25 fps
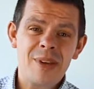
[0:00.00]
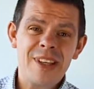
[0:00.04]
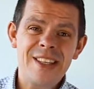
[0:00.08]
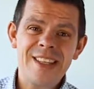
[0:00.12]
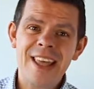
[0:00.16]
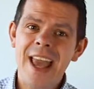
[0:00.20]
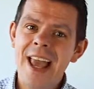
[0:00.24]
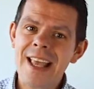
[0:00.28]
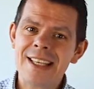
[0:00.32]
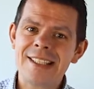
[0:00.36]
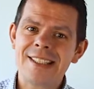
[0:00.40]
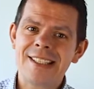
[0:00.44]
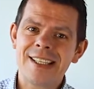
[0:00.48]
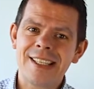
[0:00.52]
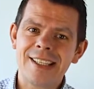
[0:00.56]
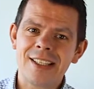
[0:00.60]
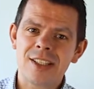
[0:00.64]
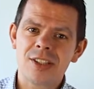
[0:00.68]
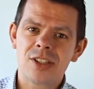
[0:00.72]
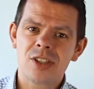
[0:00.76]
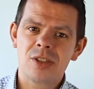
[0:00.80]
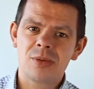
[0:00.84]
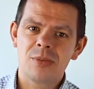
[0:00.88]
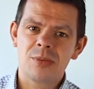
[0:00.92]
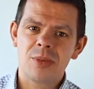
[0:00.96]
guessing
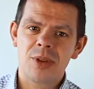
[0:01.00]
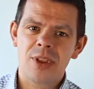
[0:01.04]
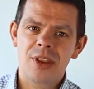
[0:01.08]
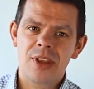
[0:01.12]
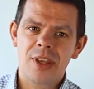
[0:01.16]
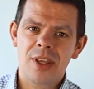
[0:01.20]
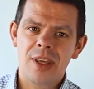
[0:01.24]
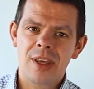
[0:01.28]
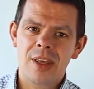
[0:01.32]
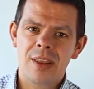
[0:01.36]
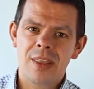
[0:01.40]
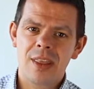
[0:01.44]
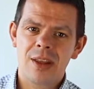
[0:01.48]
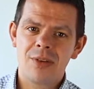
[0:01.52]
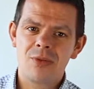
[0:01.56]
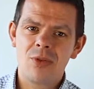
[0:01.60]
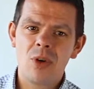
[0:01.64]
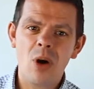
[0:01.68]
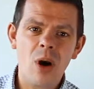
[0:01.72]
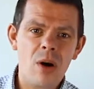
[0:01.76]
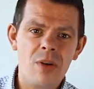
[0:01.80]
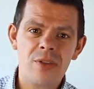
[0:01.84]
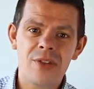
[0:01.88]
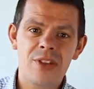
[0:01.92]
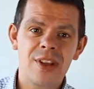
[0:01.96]
something, then
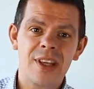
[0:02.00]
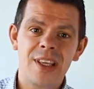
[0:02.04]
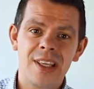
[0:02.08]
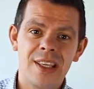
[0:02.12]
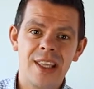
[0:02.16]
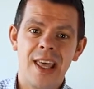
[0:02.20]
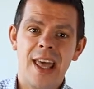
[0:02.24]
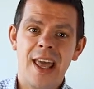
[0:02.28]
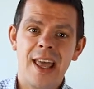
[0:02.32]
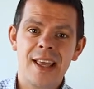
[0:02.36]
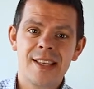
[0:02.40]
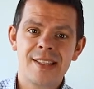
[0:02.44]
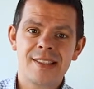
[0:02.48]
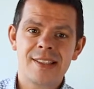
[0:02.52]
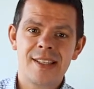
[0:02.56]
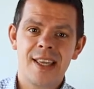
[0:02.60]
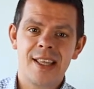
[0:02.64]
rather than guess,